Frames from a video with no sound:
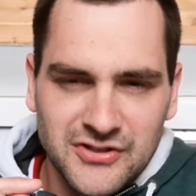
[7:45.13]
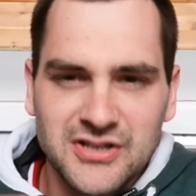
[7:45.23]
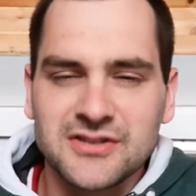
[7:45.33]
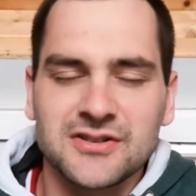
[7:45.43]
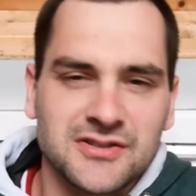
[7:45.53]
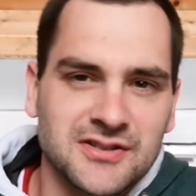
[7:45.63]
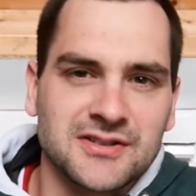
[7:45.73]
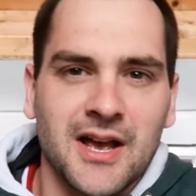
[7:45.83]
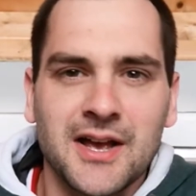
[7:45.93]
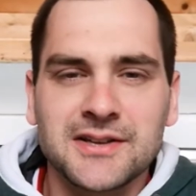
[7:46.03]
Jesus
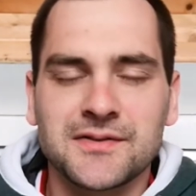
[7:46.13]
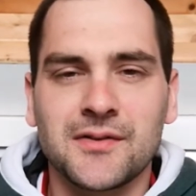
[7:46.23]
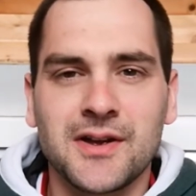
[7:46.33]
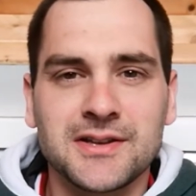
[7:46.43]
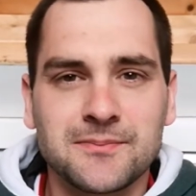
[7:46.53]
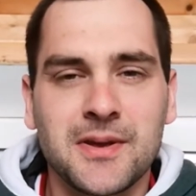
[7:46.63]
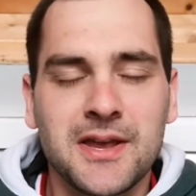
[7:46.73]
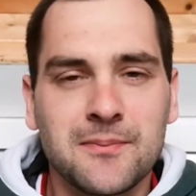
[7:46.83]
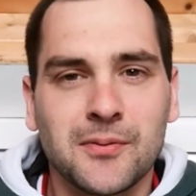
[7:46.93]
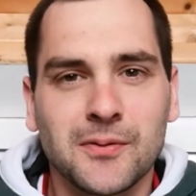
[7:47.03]
desires for his
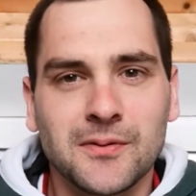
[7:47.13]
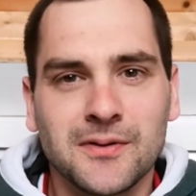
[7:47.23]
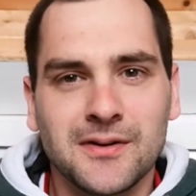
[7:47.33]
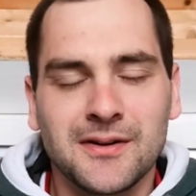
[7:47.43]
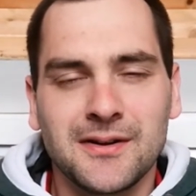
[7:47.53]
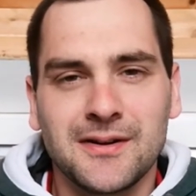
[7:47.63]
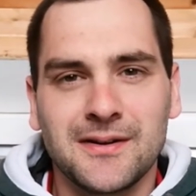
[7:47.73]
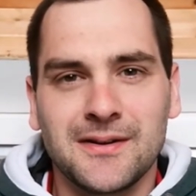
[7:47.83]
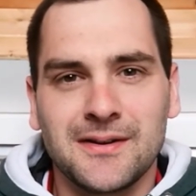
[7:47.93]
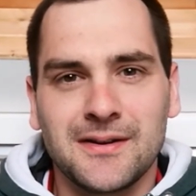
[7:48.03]
people
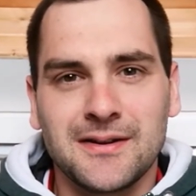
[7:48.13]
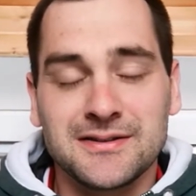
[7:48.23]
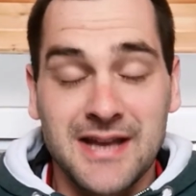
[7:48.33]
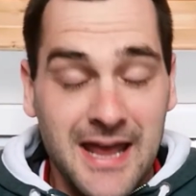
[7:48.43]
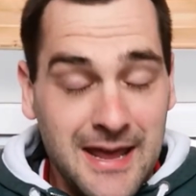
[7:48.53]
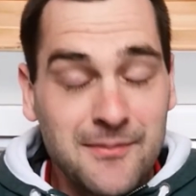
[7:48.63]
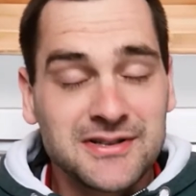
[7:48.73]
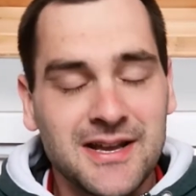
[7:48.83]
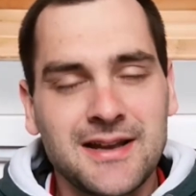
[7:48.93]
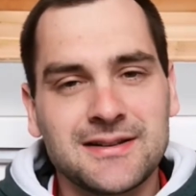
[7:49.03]
to
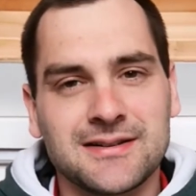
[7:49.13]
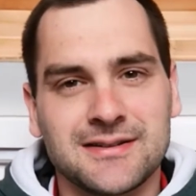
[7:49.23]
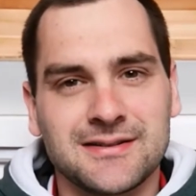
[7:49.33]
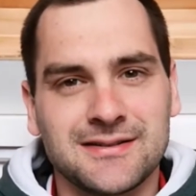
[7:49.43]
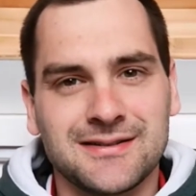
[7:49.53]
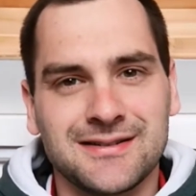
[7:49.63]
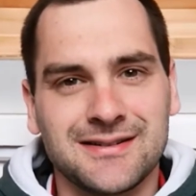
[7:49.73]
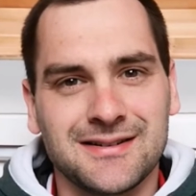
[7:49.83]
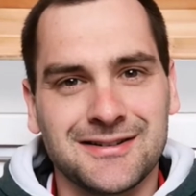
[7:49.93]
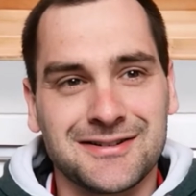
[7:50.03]
imitate,
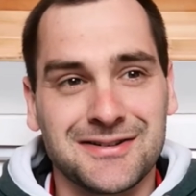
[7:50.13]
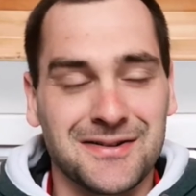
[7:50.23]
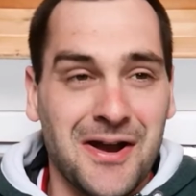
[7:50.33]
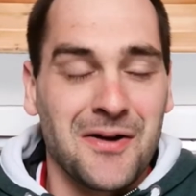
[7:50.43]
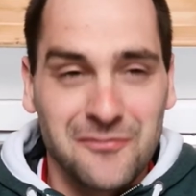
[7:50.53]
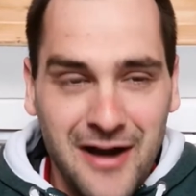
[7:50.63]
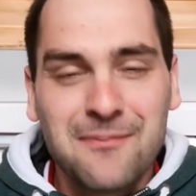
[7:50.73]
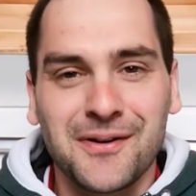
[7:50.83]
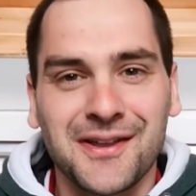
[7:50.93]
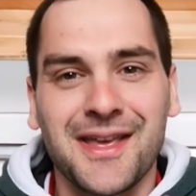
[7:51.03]
to
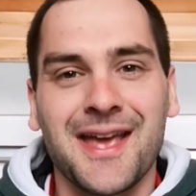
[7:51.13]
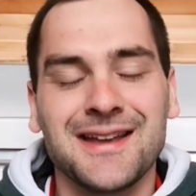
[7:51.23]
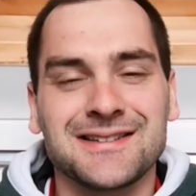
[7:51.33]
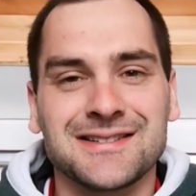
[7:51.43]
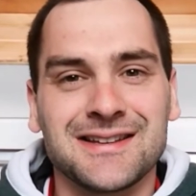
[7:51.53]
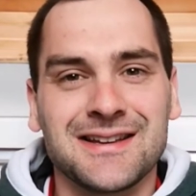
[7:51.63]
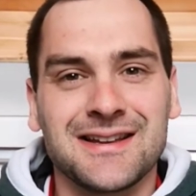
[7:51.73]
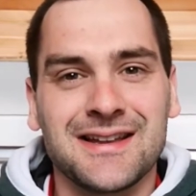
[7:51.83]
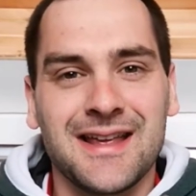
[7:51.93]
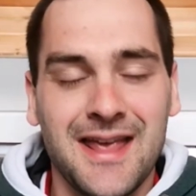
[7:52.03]
replicate
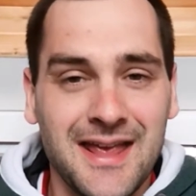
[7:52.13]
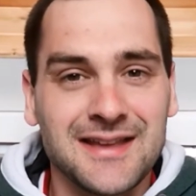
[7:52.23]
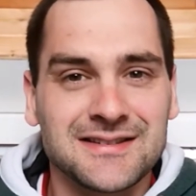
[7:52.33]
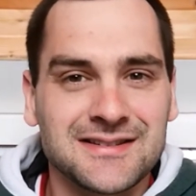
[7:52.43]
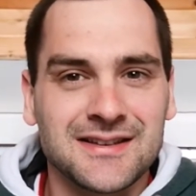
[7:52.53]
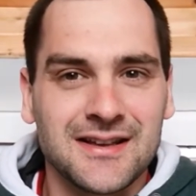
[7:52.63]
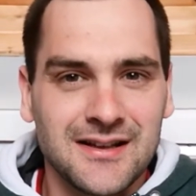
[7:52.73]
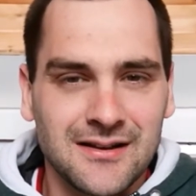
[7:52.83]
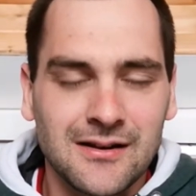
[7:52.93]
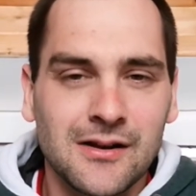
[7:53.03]
his
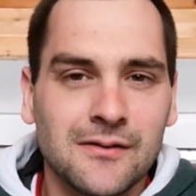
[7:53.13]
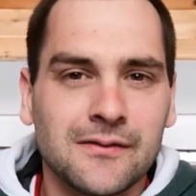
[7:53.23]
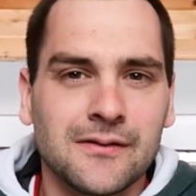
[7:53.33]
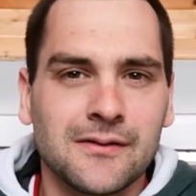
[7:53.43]
love.